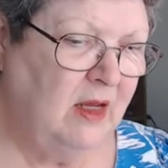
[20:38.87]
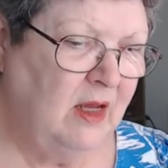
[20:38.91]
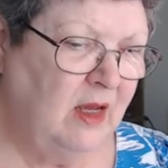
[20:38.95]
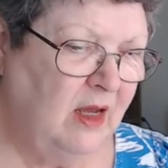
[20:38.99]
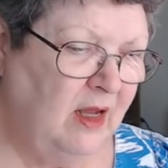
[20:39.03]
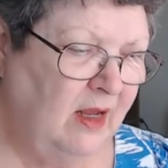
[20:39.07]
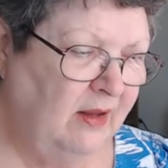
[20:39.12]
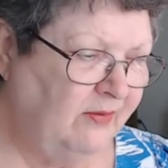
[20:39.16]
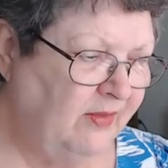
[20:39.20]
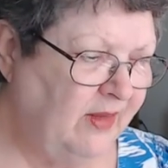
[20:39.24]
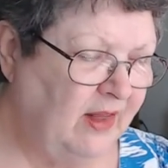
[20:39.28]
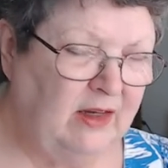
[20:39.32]

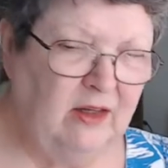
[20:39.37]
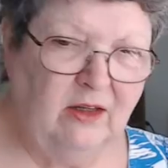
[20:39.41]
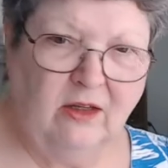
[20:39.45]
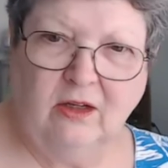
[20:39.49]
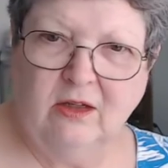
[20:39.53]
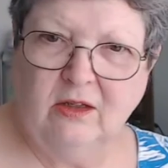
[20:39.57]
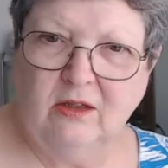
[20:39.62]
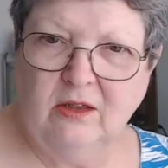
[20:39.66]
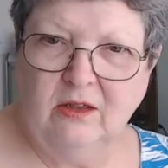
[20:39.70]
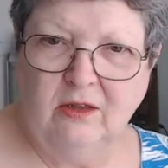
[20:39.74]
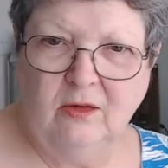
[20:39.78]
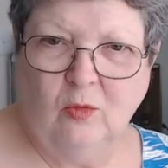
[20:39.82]
If they look a
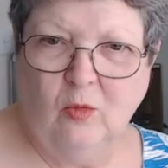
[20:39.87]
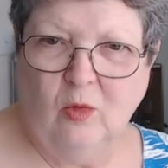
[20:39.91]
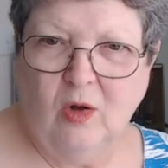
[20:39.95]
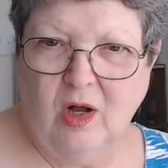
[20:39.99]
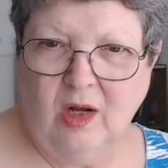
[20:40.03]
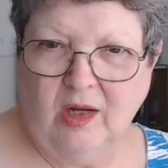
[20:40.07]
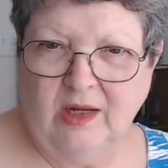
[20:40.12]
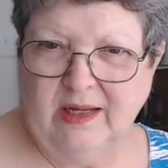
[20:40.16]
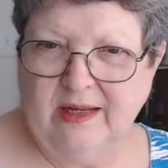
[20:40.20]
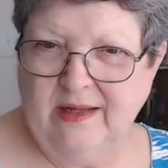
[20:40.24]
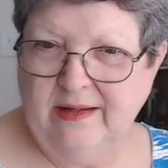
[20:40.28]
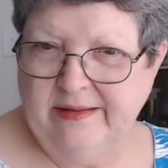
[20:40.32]
little
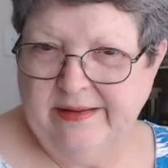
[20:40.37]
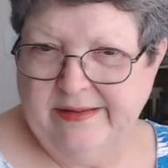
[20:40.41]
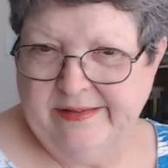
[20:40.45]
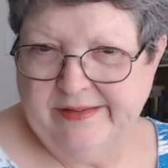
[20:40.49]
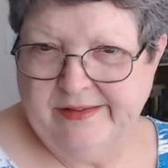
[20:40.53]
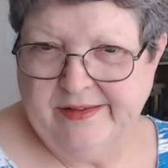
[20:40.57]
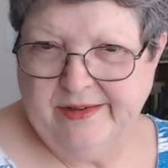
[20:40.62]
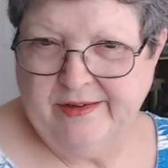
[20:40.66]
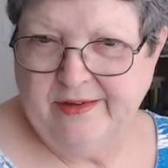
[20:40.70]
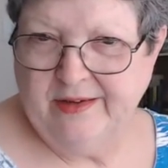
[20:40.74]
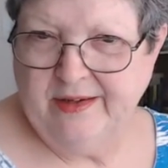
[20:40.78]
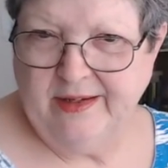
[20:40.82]
wonky, that's
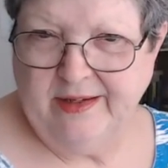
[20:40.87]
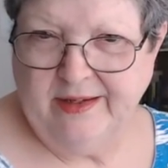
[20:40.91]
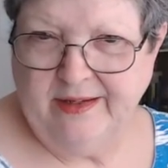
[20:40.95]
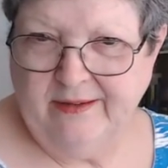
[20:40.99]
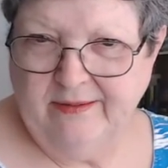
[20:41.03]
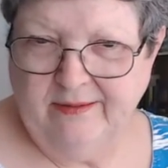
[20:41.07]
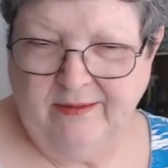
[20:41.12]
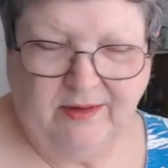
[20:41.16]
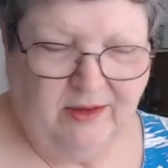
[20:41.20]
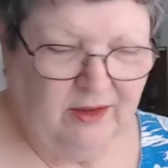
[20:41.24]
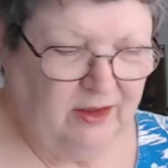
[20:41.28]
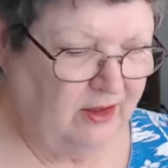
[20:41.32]
all right,
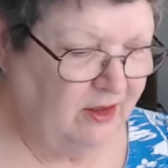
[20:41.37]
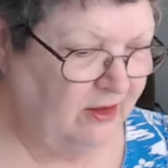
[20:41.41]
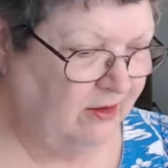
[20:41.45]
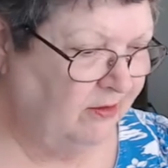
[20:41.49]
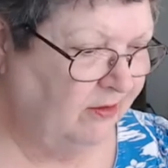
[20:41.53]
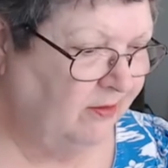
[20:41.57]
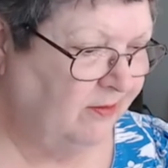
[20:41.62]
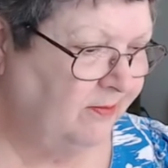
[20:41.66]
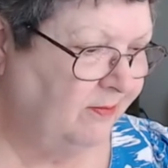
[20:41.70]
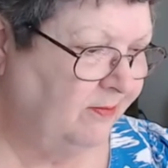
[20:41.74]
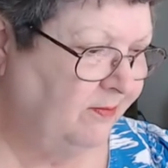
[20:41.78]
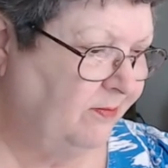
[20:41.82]
you know.
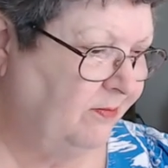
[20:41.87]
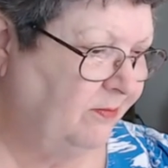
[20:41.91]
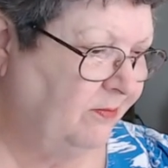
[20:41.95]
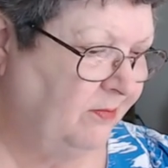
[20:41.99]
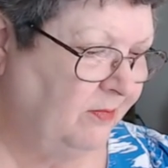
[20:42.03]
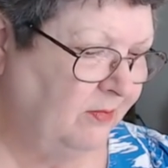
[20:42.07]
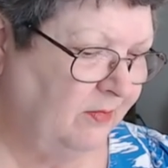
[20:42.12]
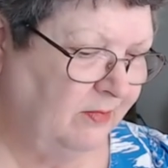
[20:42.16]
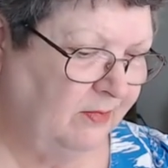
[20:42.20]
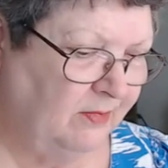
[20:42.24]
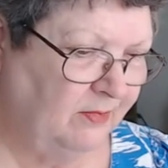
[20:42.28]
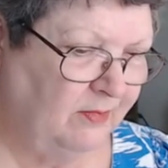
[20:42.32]

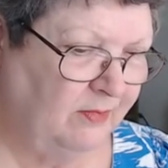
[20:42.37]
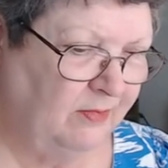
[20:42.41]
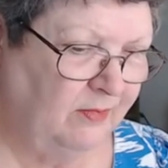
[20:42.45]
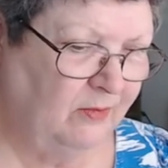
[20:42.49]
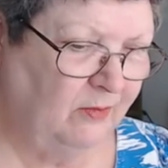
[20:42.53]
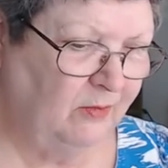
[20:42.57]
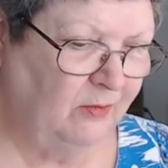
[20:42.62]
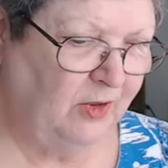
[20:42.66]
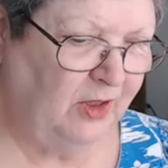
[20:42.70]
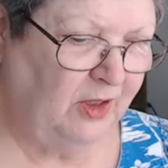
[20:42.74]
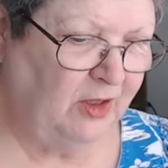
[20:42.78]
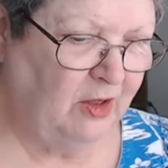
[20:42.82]

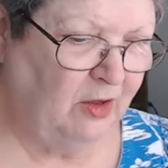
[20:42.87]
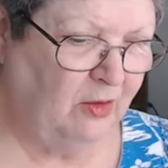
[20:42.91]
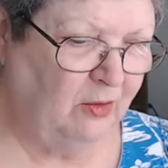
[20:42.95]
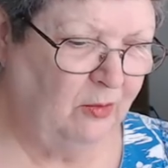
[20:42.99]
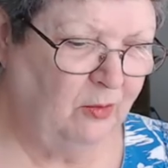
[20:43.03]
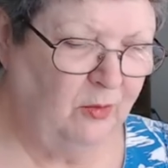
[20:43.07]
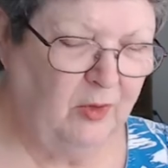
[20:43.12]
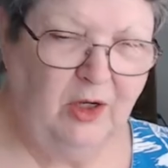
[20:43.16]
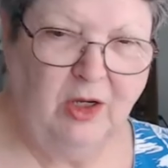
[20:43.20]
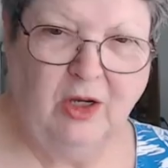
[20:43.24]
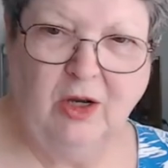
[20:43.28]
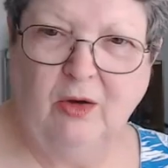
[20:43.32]
We go
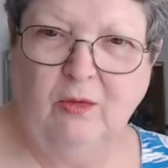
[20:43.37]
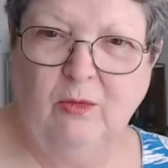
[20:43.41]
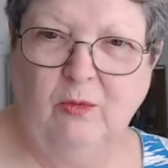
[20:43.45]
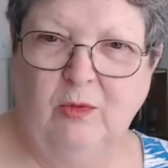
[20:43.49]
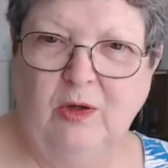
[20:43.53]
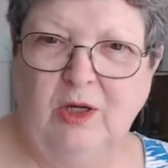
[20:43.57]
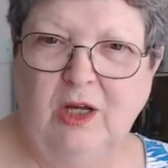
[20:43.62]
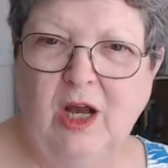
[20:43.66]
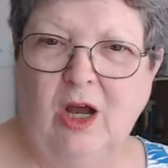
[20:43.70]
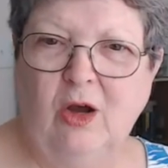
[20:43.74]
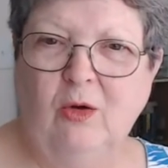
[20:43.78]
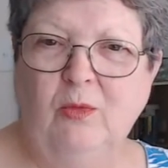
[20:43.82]
we go we
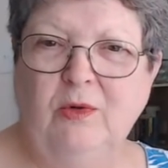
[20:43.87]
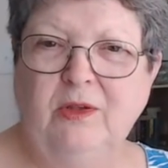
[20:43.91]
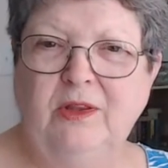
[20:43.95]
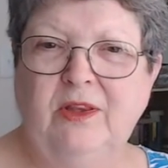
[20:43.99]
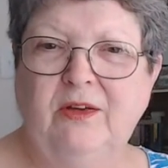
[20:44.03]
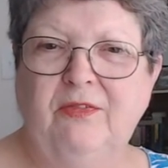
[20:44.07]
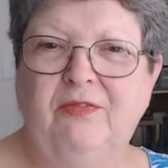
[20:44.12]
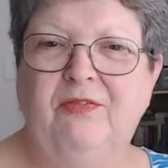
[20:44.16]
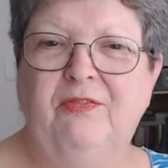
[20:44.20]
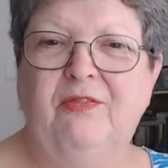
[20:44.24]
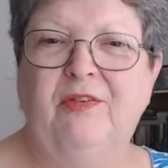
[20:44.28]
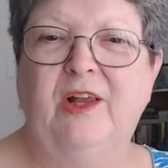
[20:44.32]
go with the
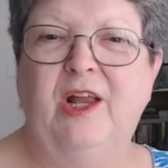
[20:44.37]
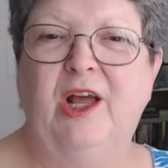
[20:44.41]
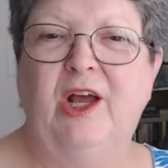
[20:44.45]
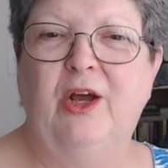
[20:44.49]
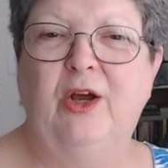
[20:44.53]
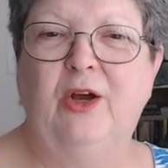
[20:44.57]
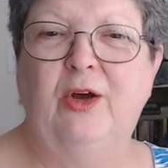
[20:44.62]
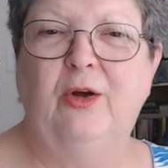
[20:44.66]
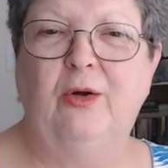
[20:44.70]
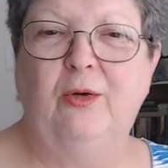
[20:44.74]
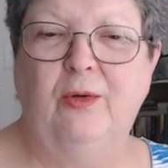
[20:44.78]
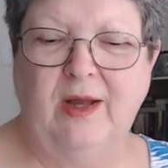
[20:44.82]

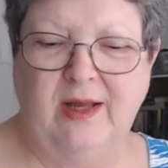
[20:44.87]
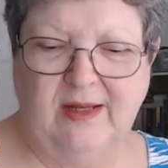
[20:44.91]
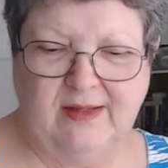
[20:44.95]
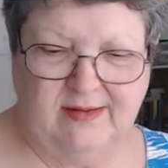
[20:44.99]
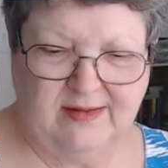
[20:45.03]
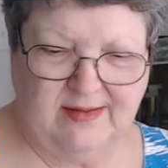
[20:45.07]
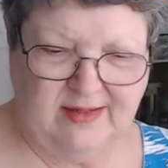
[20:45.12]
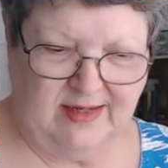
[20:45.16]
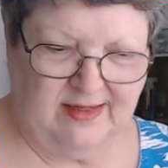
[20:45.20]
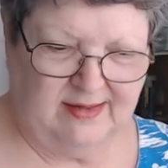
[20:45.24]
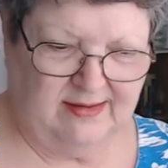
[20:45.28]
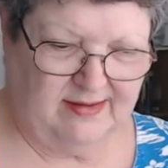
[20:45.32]
flow as
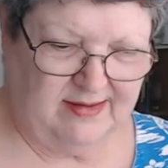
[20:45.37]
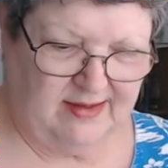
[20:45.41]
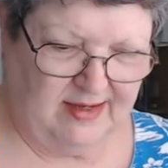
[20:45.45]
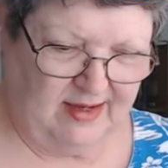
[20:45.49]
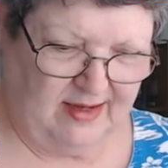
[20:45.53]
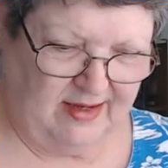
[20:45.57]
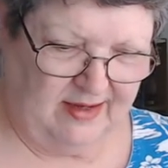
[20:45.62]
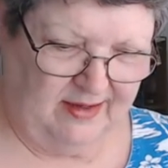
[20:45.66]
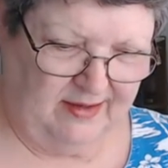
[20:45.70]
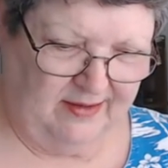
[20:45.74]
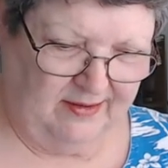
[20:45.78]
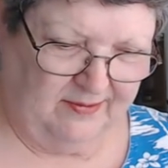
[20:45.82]
they
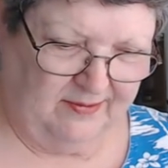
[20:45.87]
say